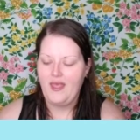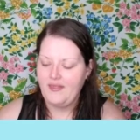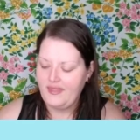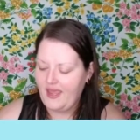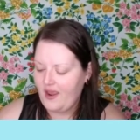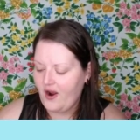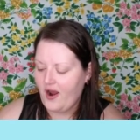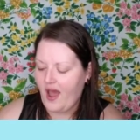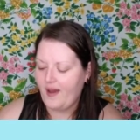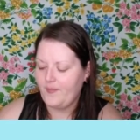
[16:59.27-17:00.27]
They are
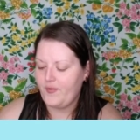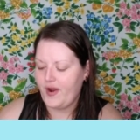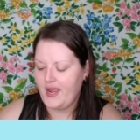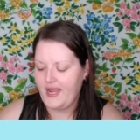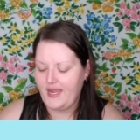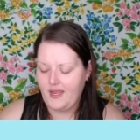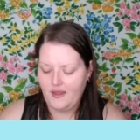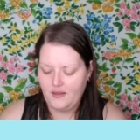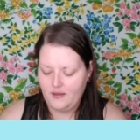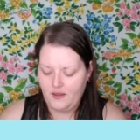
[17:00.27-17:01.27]
ombre
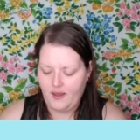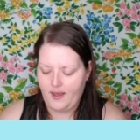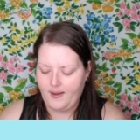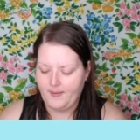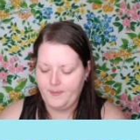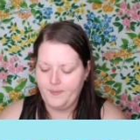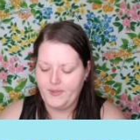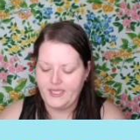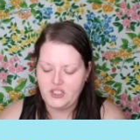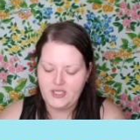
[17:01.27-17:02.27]
um,
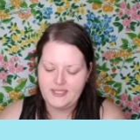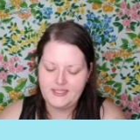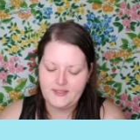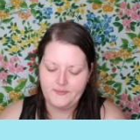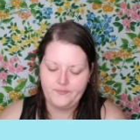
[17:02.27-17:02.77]
blushes.